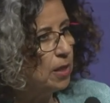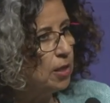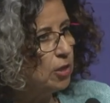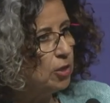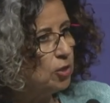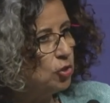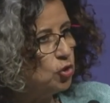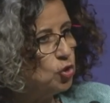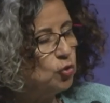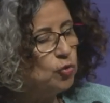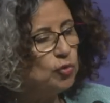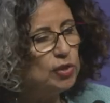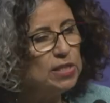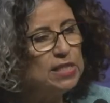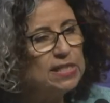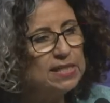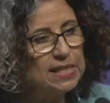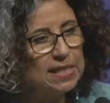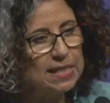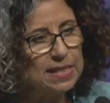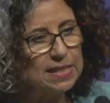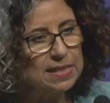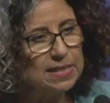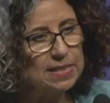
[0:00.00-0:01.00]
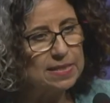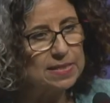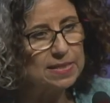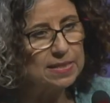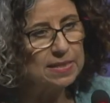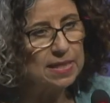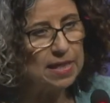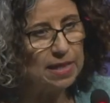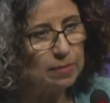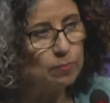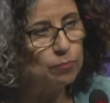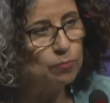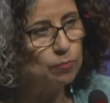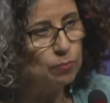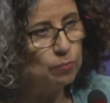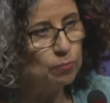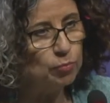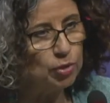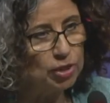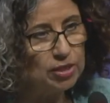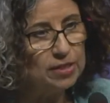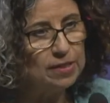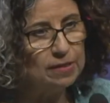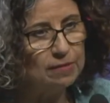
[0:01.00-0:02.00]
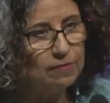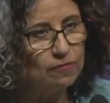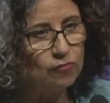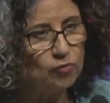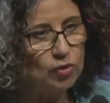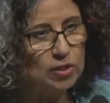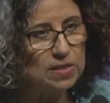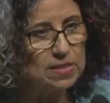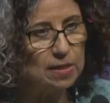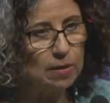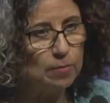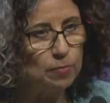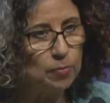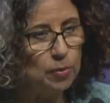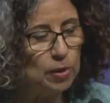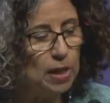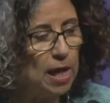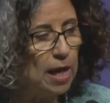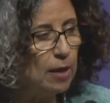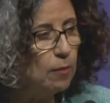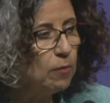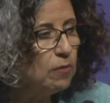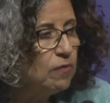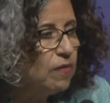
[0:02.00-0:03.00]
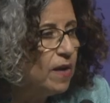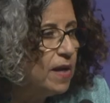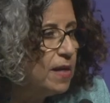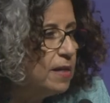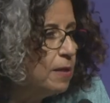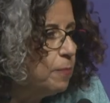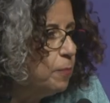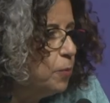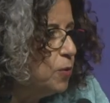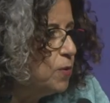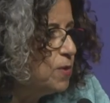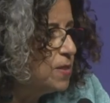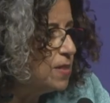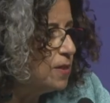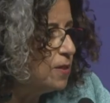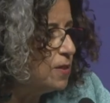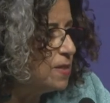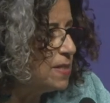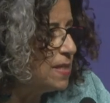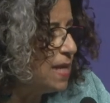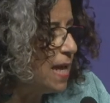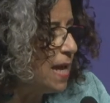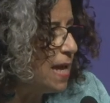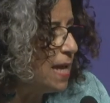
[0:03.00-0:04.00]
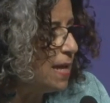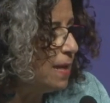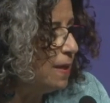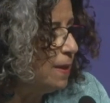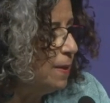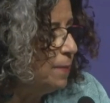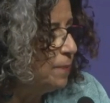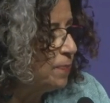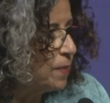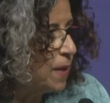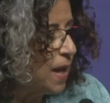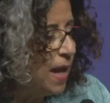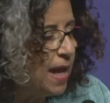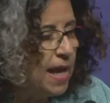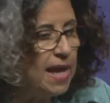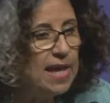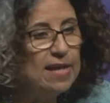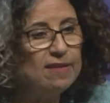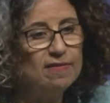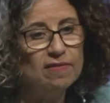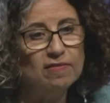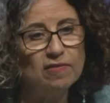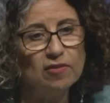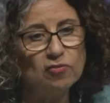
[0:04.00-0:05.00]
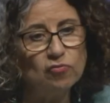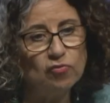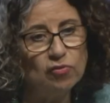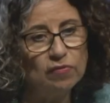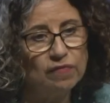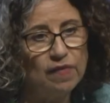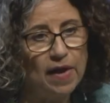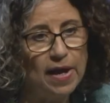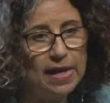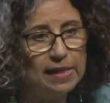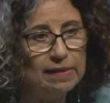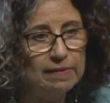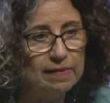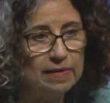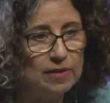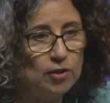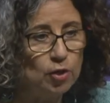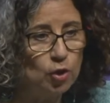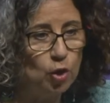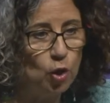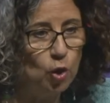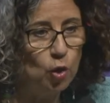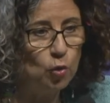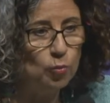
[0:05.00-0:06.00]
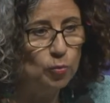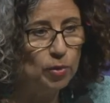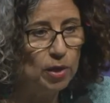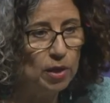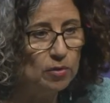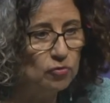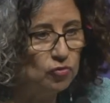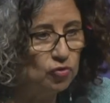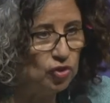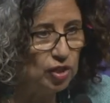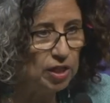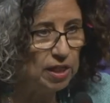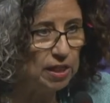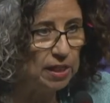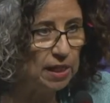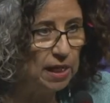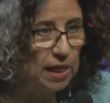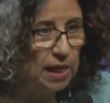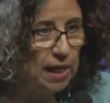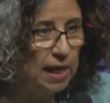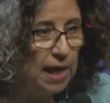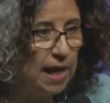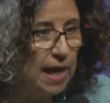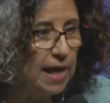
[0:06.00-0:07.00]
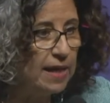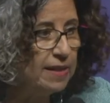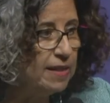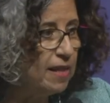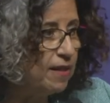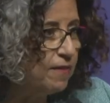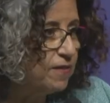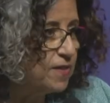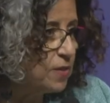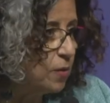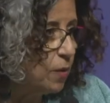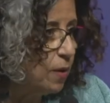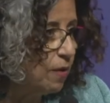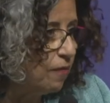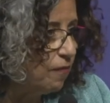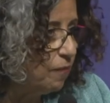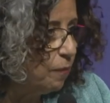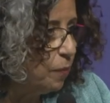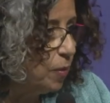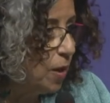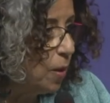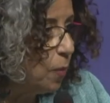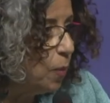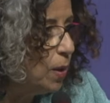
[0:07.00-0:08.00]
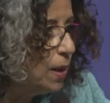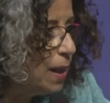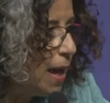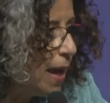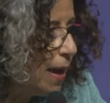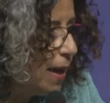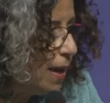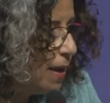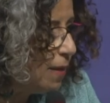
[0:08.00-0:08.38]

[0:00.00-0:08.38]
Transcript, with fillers: to readings in Britain, for example, I would find a poster saying, hated and reviled in her home country. Well, I